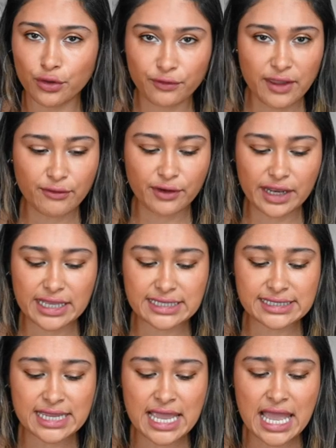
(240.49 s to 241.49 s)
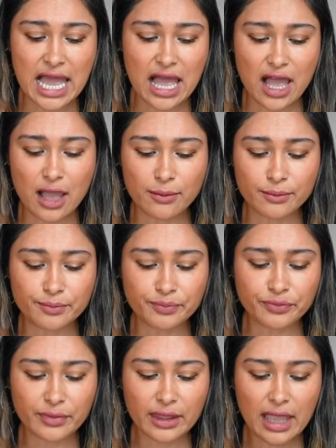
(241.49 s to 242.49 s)
your favorite is. Um,
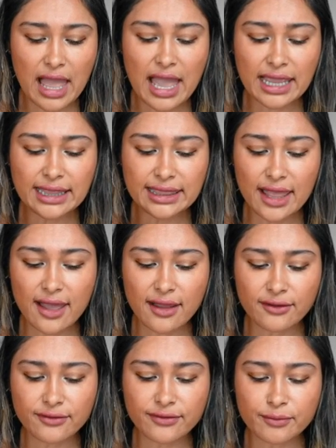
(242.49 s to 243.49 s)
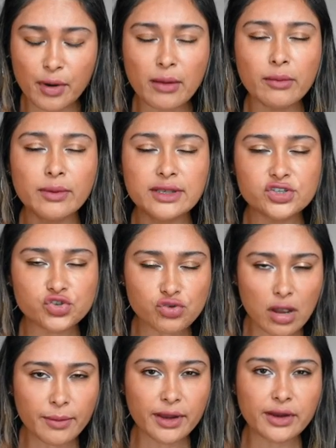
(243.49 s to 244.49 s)
I love probably
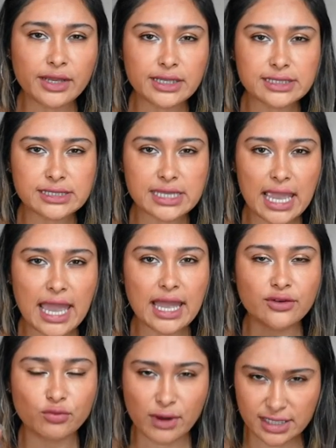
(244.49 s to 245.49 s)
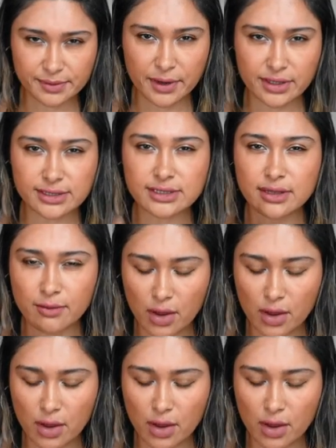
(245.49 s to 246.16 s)
strawberries and raspberries the